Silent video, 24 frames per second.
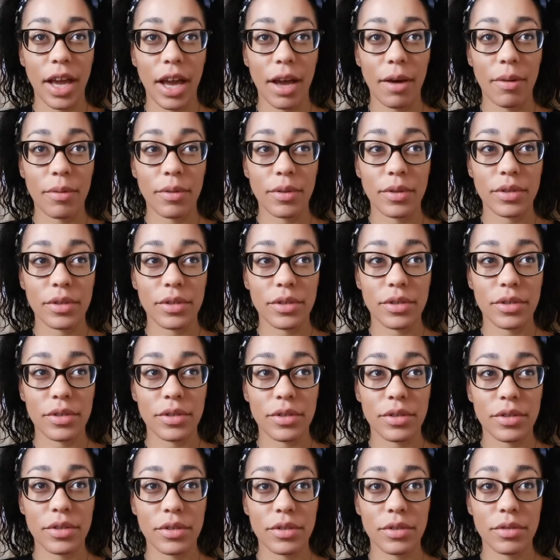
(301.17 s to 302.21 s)
I
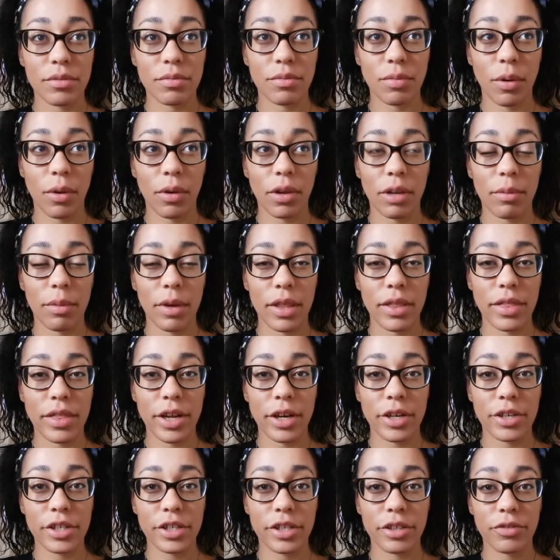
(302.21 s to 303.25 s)
was probably about
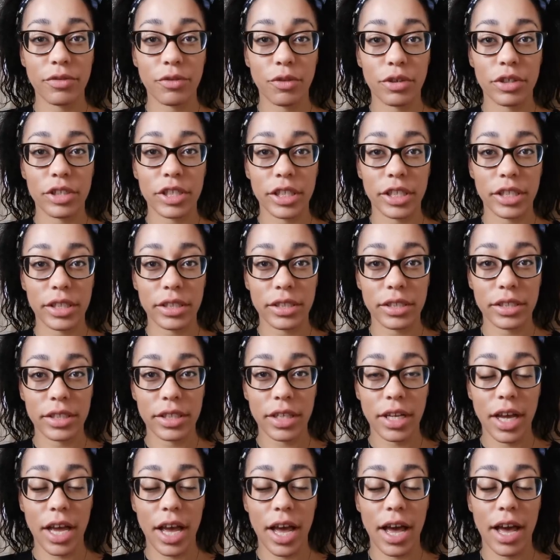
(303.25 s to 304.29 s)
13,
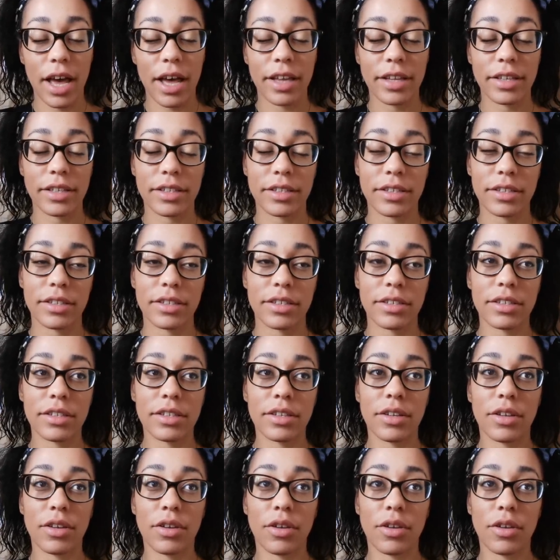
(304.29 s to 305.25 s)
14, and